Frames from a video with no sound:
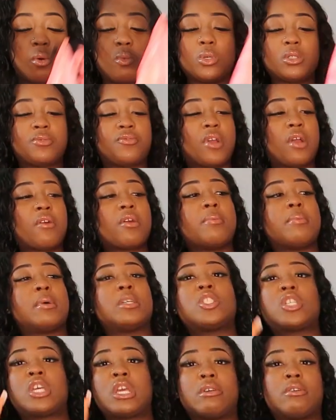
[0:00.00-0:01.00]
It was very
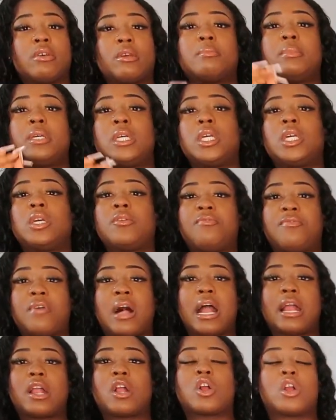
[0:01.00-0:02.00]
much giving me
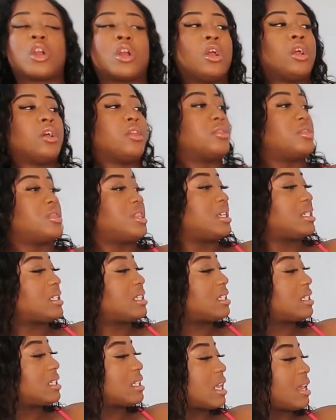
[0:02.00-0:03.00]
fire. This
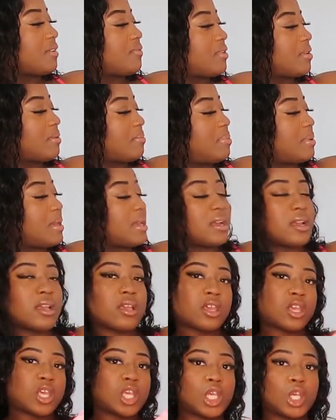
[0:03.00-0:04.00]
is giving
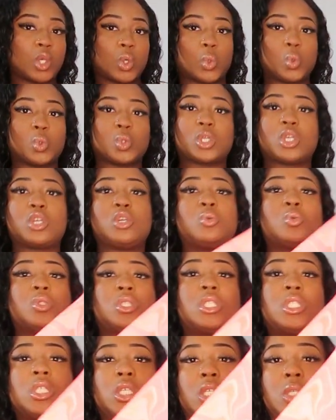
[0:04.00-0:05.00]
me
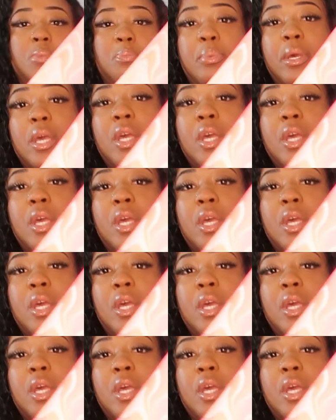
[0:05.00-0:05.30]
cutesy